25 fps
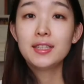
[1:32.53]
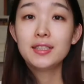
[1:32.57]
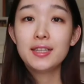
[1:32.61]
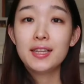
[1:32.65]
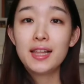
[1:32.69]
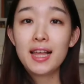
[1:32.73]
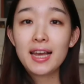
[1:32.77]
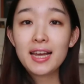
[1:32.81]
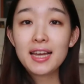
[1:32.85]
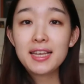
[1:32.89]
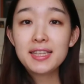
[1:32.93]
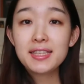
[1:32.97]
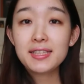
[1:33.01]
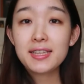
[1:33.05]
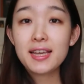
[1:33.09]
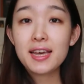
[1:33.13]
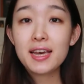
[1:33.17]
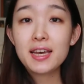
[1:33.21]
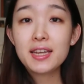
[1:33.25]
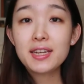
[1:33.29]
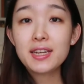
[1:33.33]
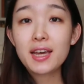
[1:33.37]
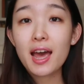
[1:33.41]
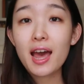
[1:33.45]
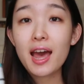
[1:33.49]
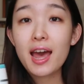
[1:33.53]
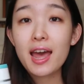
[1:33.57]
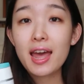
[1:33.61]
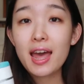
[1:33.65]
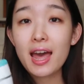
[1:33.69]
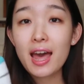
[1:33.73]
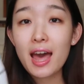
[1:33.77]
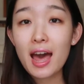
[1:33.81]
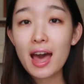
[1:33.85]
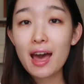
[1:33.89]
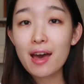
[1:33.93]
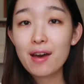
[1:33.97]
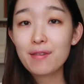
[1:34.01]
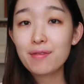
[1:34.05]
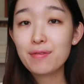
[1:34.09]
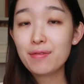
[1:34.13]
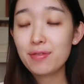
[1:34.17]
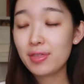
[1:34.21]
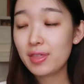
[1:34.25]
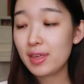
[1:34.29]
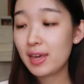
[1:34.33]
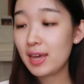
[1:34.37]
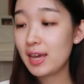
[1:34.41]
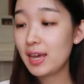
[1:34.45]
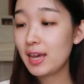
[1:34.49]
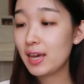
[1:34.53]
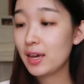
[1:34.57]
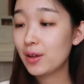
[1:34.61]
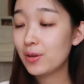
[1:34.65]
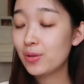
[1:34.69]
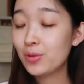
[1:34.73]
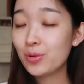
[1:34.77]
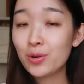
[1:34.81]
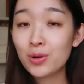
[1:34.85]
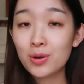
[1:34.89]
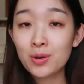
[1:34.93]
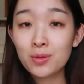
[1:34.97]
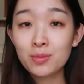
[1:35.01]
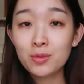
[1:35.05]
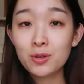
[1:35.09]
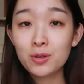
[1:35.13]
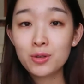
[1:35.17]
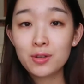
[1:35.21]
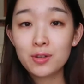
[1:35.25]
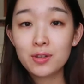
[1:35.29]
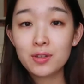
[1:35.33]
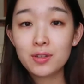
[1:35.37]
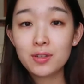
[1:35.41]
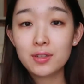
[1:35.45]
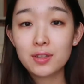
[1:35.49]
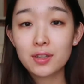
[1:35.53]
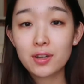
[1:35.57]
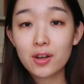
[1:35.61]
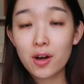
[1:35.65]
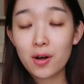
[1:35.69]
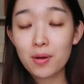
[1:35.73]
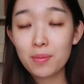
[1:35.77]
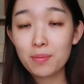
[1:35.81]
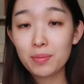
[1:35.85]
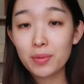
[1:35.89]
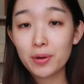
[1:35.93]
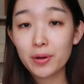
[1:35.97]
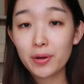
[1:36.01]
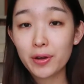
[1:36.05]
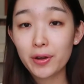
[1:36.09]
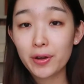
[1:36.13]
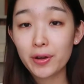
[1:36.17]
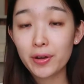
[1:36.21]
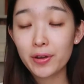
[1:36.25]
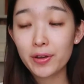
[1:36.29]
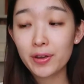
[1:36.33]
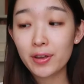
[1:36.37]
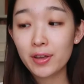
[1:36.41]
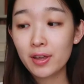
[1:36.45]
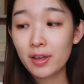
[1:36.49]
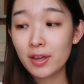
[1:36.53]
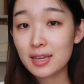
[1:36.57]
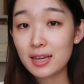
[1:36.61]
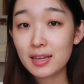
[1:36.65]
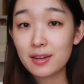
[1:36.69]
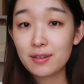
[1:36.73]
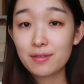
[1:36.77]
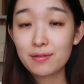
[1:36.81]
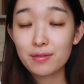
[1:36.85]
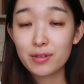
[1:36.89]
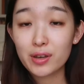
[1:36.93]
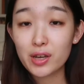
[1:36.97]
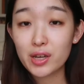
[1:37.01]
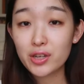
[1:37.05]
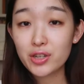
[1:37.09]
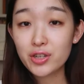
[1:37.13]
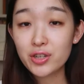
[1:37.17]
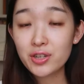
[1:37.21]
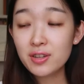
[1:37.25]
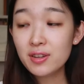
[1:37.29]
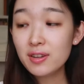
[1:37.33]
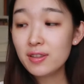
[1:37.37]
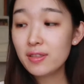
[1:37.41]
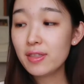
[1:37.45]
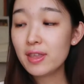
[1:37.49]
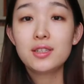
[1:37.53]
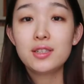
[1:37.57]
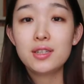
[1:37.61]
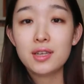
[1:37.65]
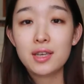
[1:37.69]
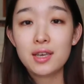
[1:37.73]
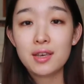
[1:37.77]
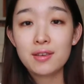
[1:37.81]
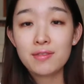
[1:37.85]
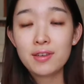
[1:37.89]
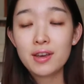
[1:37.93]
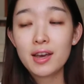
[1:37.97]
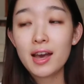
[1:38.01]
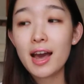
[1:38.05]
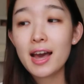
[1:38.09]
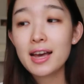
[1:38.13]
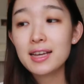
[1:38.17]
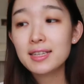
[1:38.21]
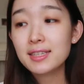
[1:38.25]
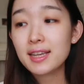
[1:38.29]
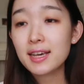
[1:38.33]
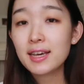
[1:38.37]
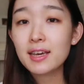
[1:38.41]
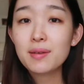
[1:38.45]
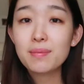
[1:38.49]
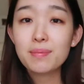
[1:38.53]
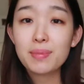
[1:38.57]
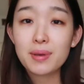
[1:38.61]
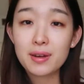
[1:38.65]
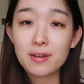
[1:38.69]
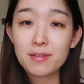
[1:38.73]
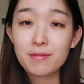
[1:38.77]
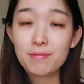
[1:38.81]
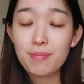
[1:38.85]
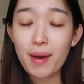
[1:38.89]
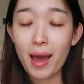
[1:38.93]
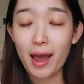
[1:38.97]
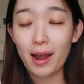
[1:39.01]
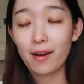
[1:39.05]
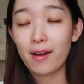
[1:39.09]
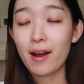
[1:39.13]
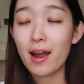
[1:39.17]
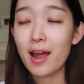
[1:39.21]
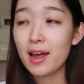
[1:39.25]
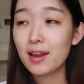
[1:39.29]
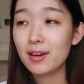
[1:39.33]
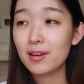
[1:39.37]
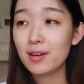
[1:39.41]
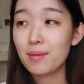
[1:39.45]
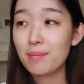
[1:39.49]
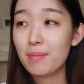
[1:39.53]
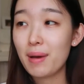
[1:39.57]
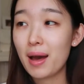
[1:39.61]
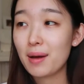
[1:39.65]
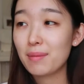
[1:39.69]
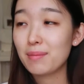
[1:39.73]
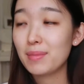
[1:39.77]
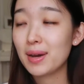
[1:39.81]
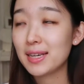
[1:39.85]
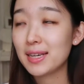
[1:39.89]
So like I said, I have the normal combo skin version to give you guys like a bit of background about